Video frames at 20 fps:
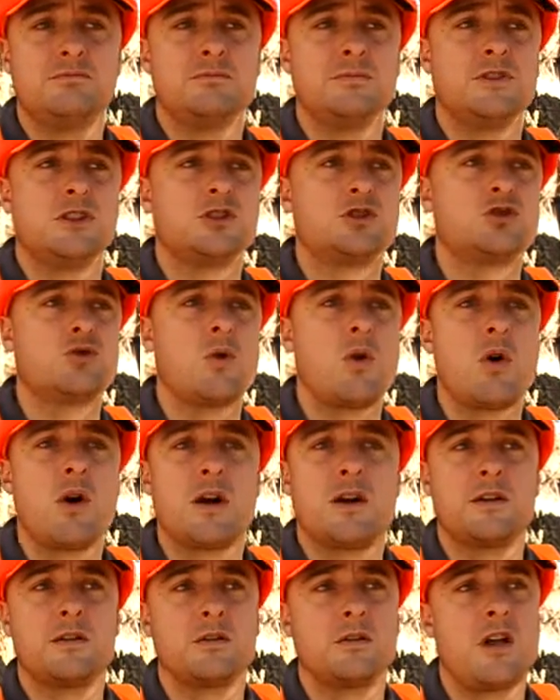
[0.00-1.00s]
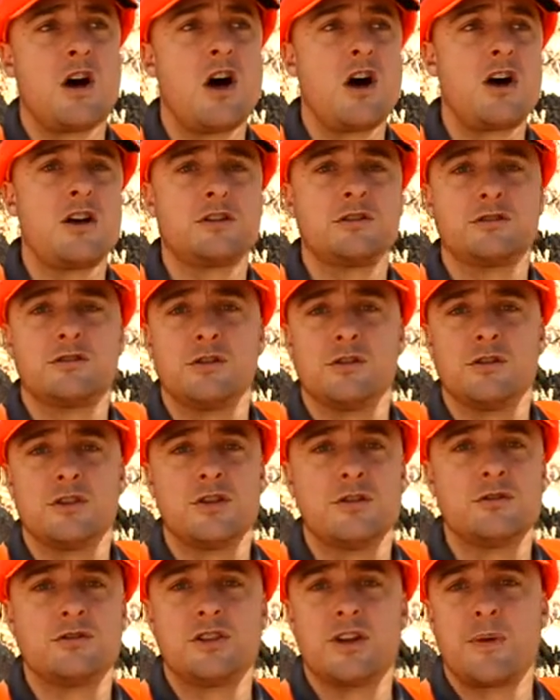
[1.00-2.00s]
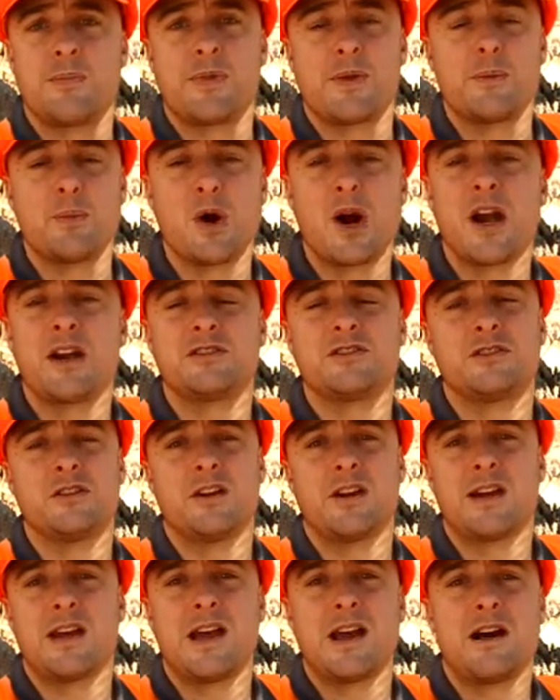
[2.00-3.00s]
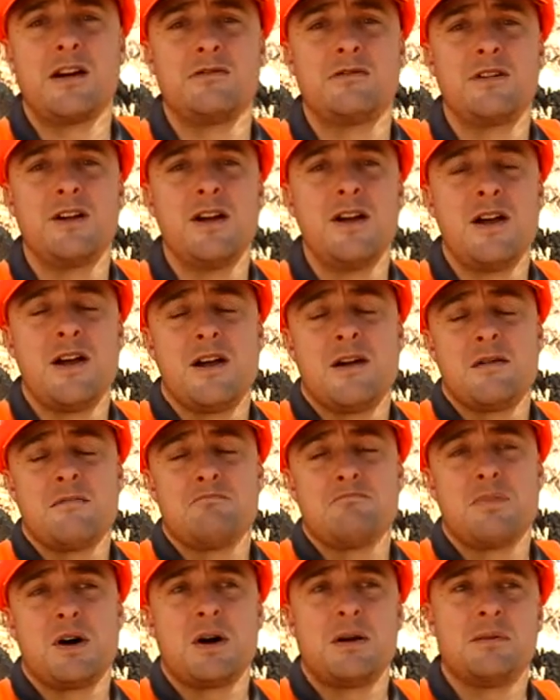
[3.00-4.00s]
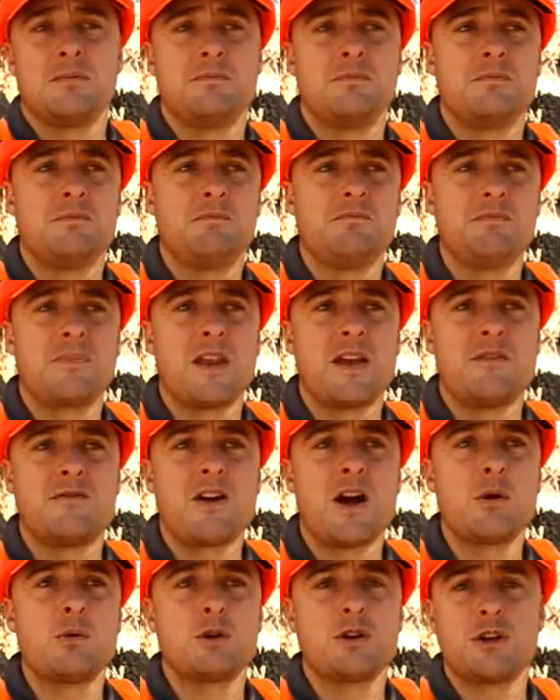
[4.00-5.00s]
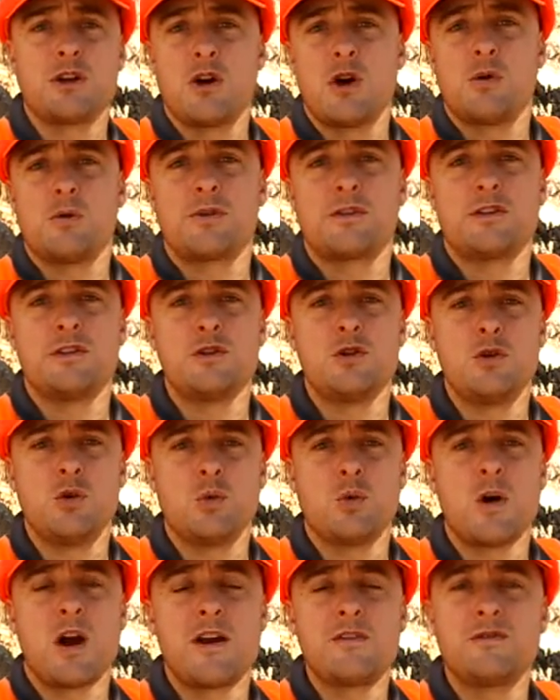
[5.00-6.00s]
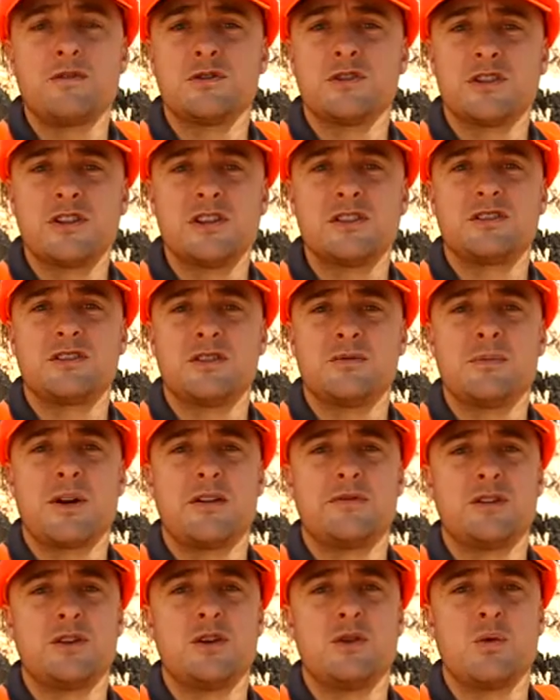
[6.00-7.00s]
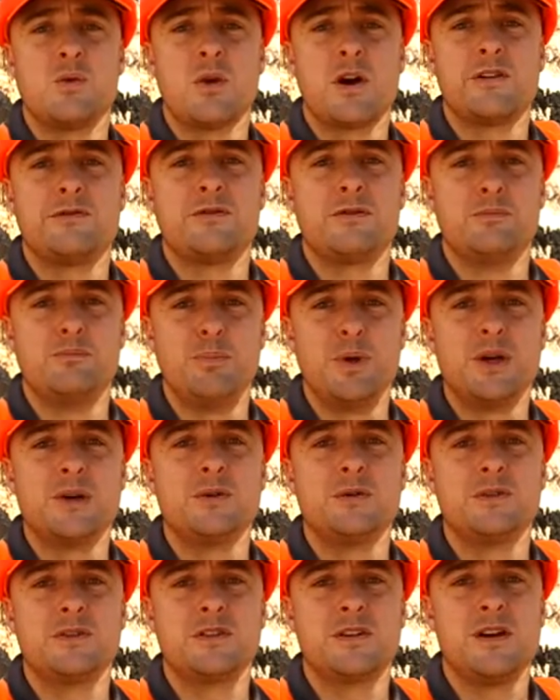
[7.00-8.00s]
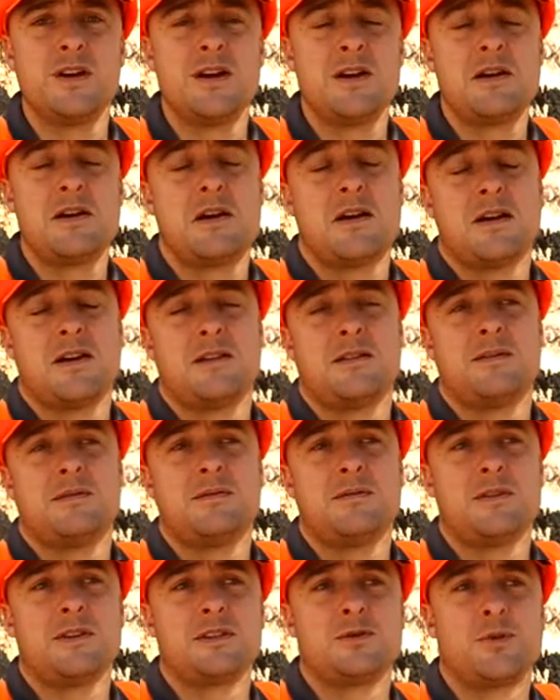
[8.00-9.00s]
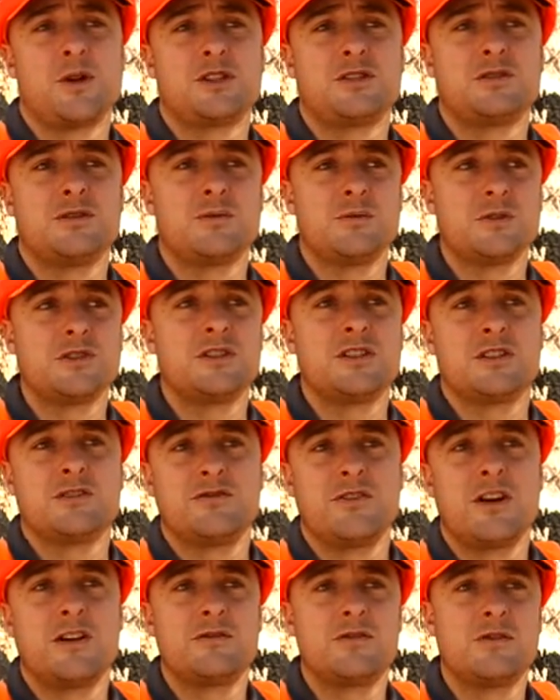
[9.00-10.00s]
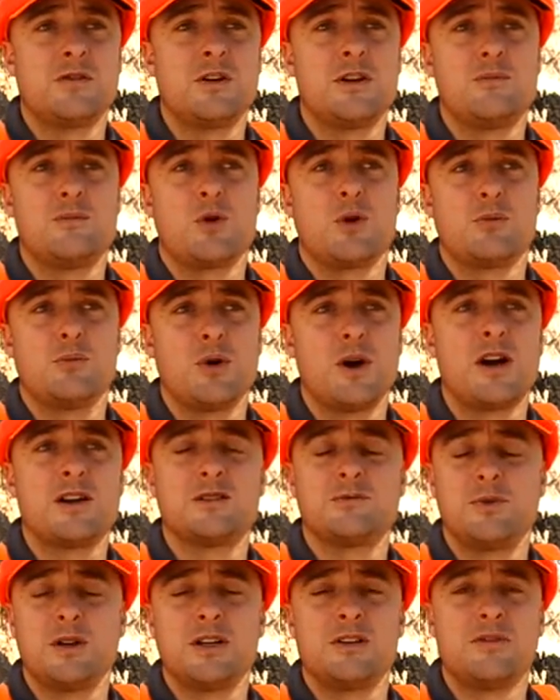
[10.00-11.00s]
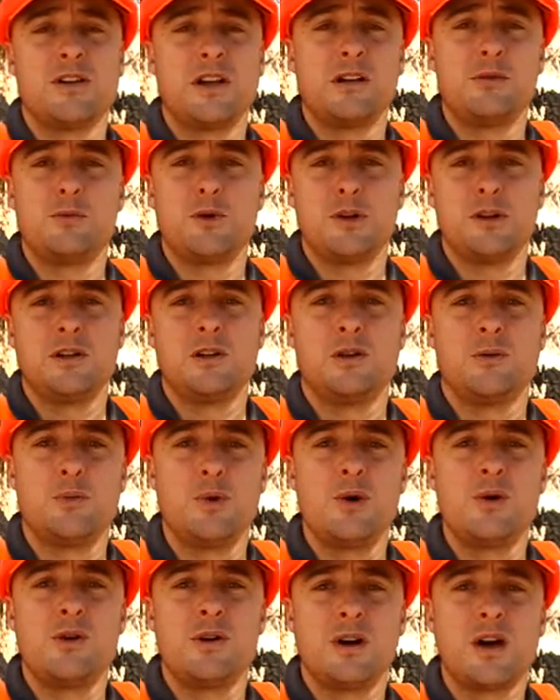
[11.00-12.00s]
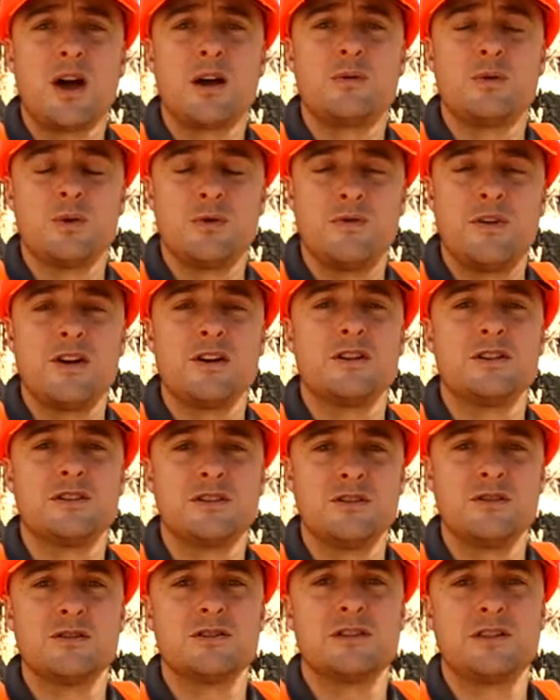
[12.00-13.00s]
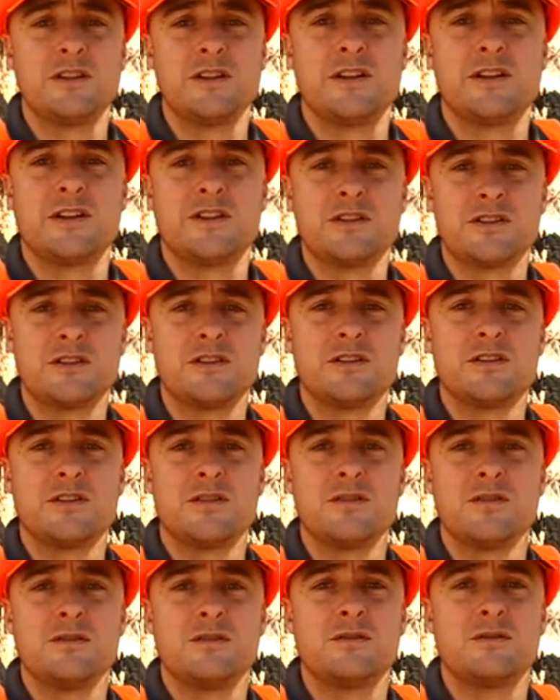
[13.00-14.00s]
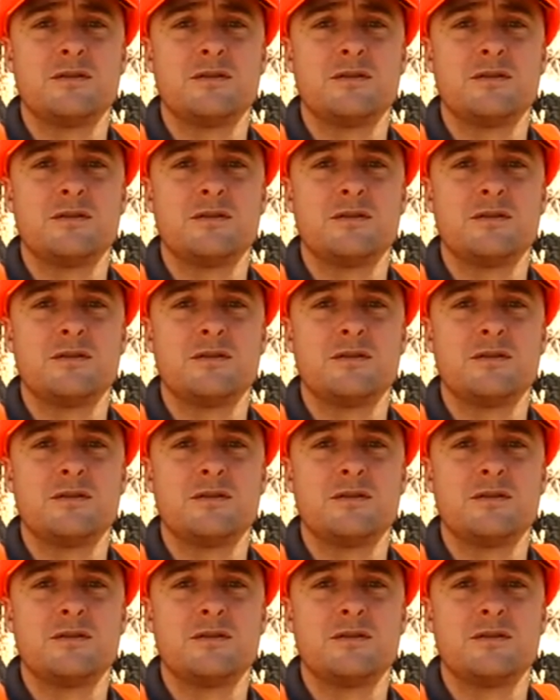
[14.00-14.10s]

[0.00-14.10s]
destroyed or lost or used up the brass that I have. But if I were to go with a new rifle system, have a new rifle built, especially with 6.5 Creedmoor brass being available in Lapua, I would very seriously consider